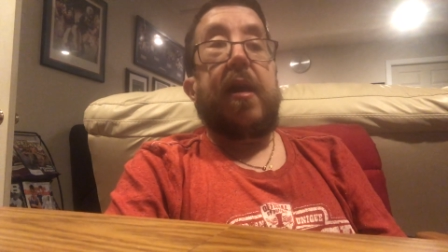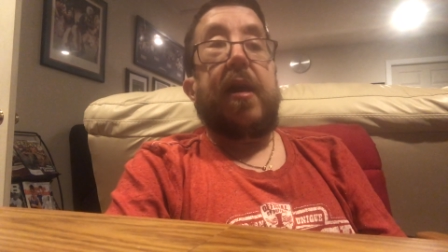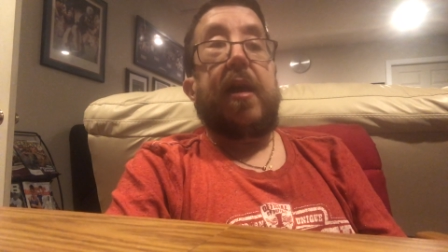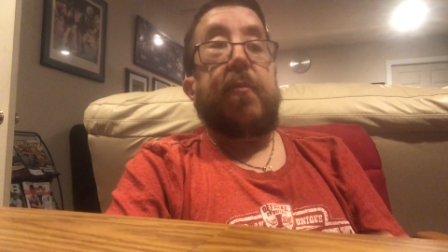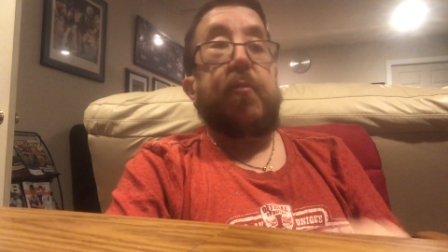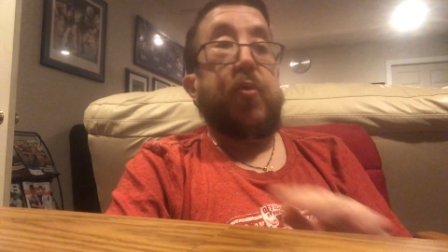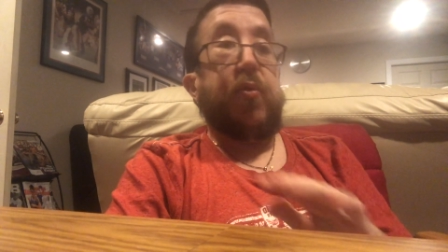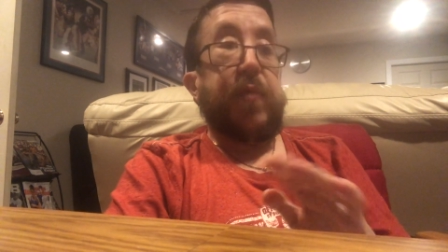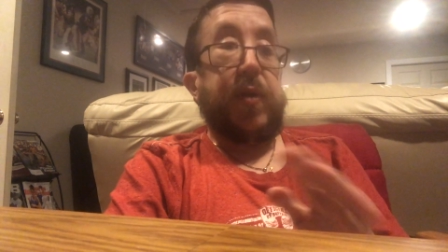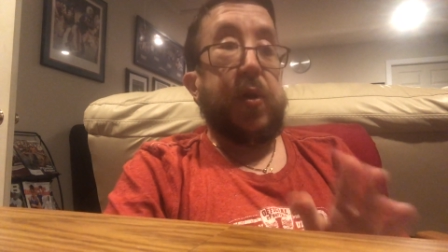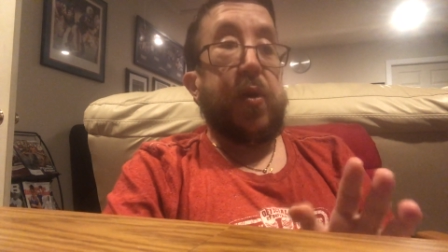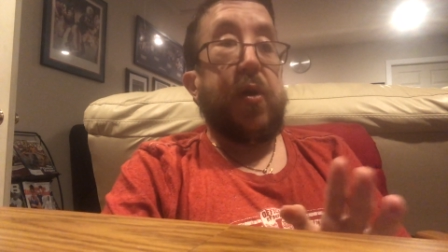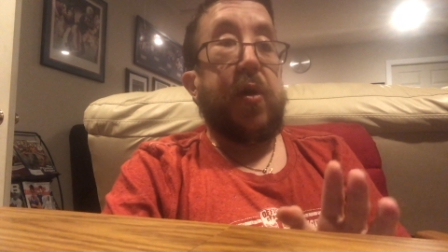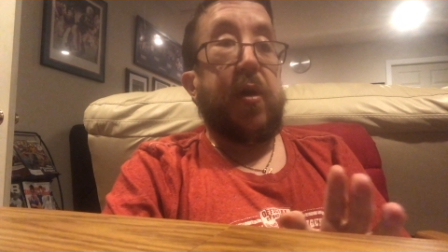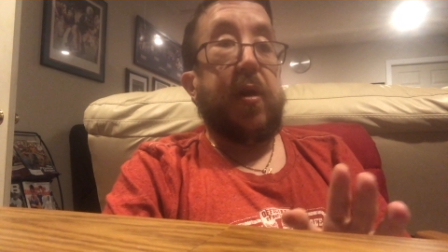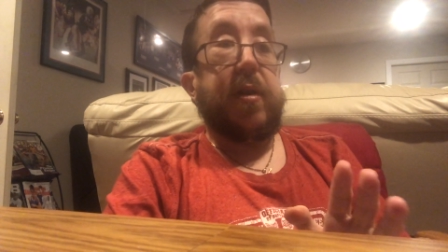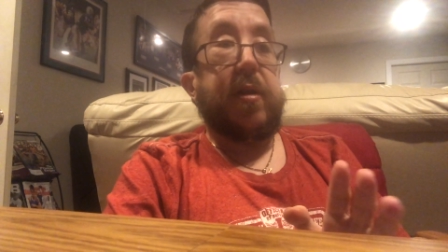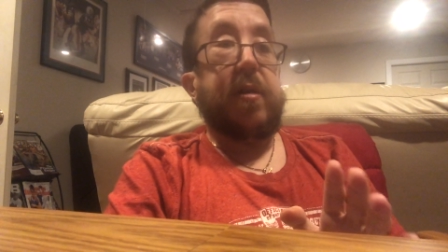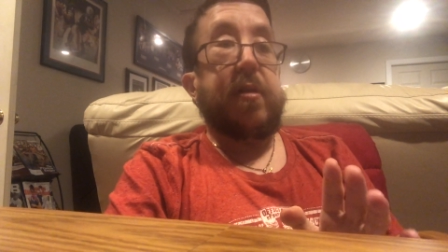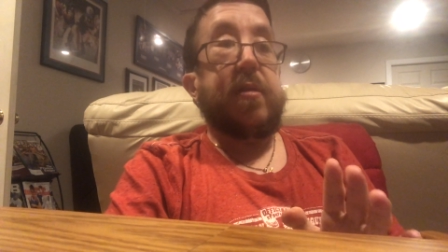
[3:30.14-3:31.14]
and moving
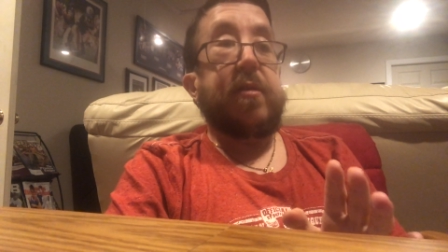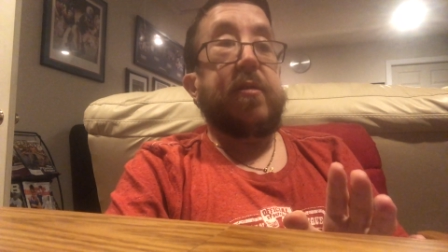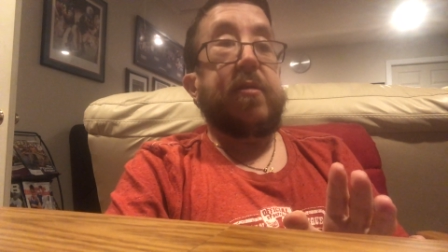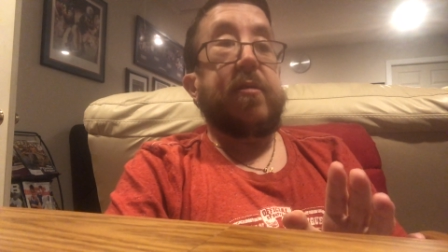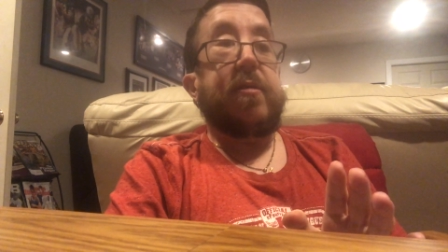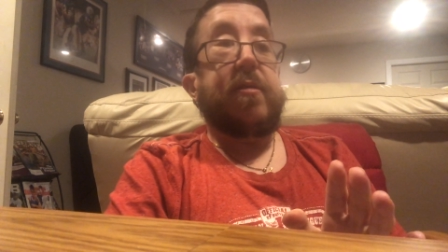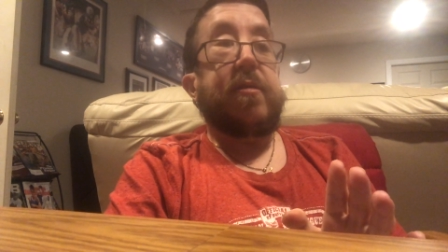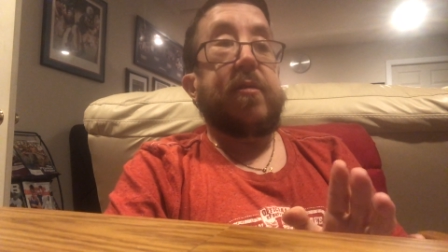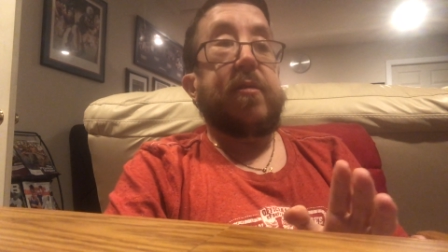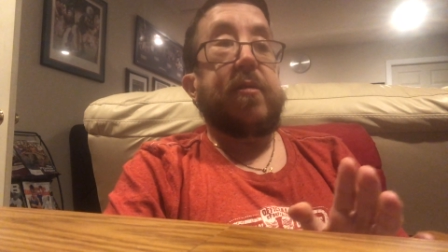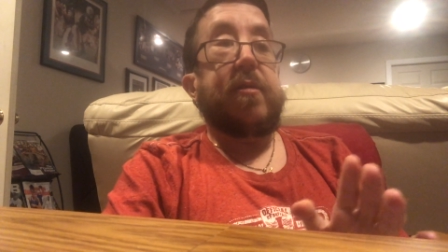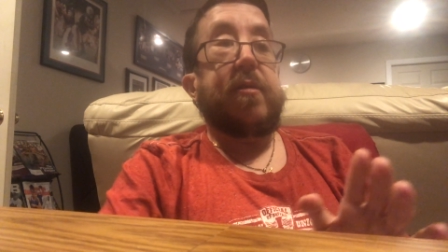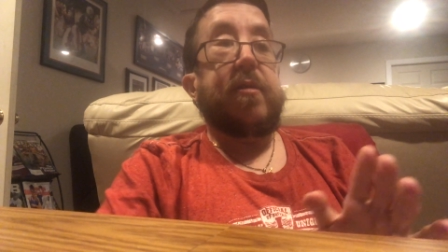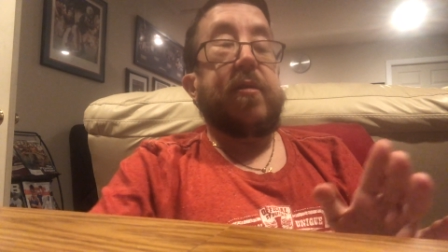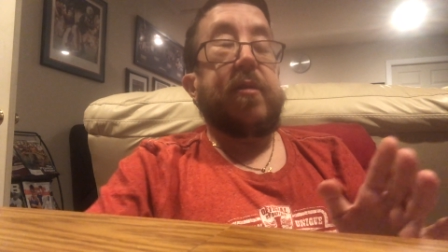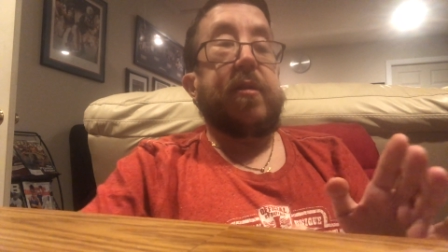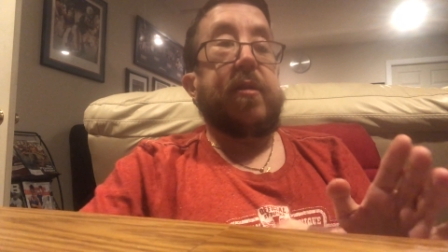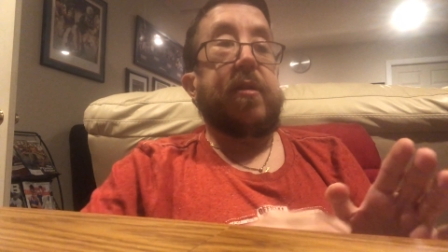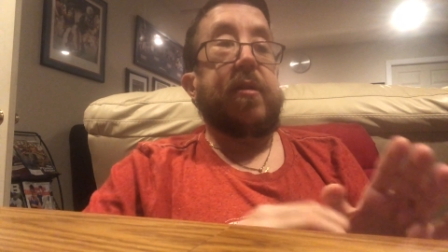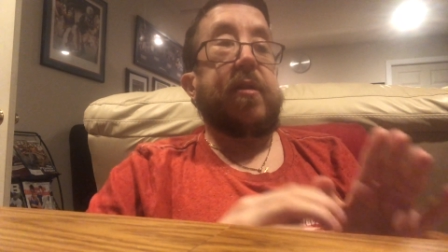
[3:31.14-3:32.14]
on,
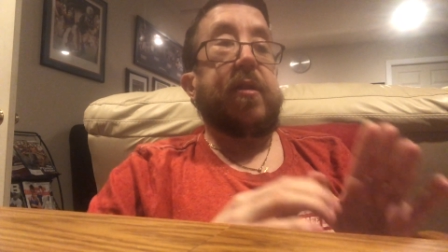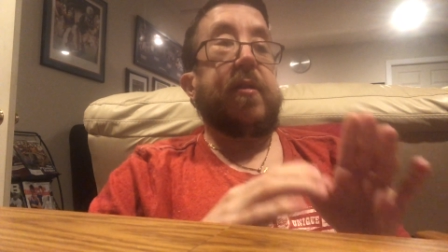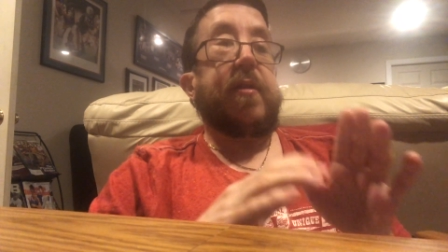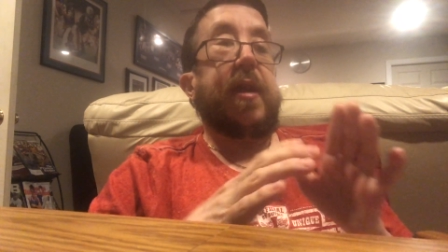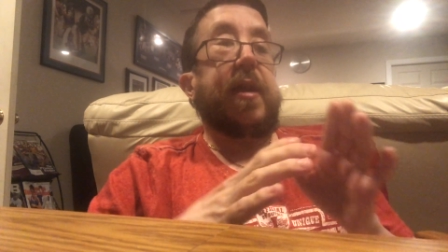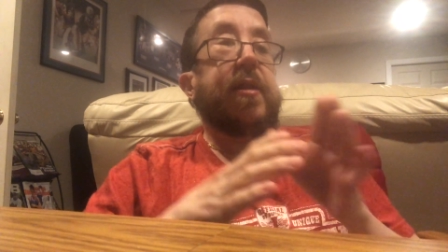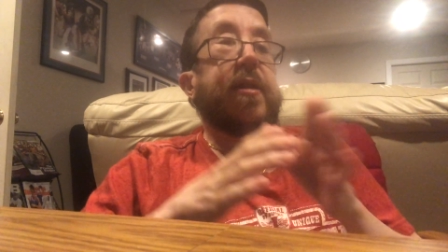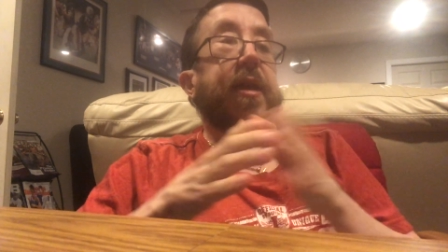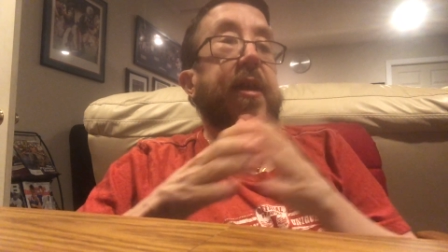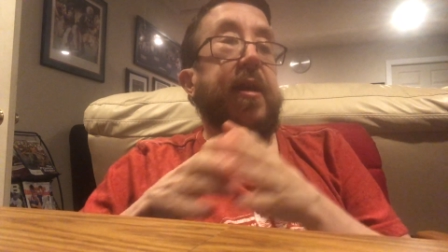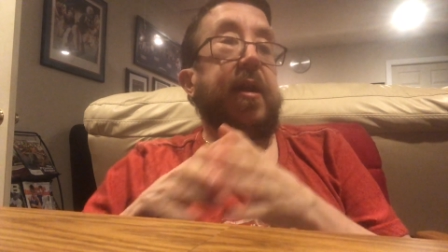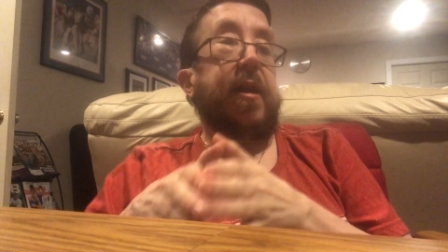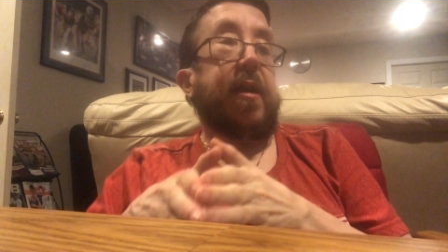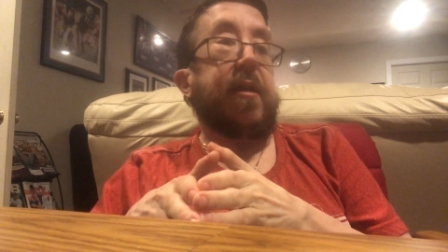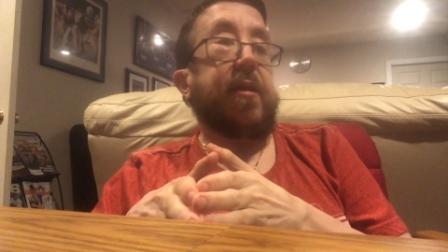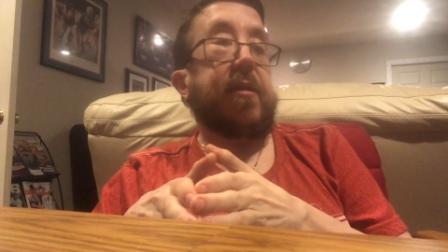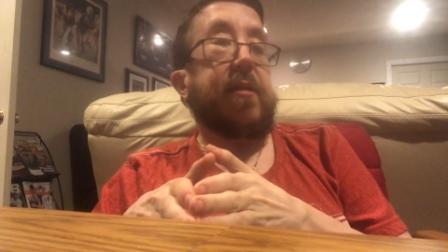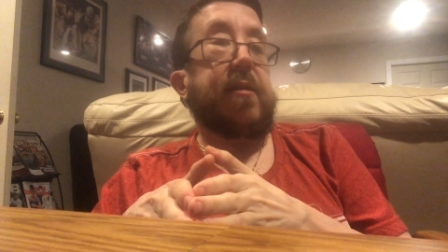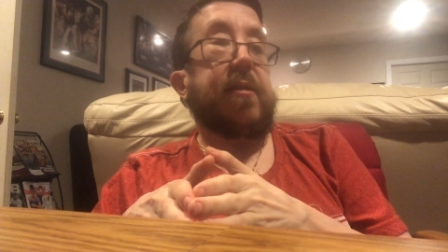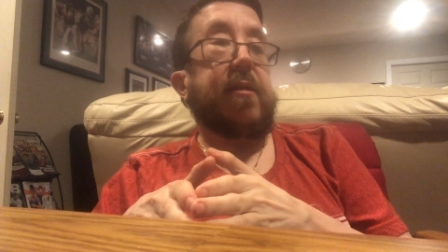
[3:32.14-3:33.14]
they dig
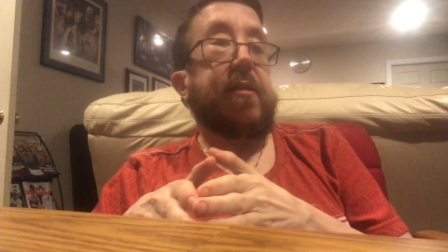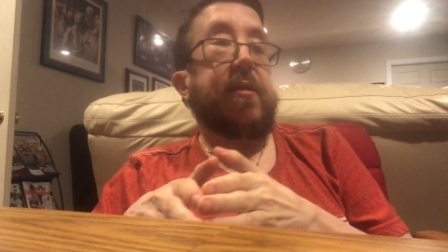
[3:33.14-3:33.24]
in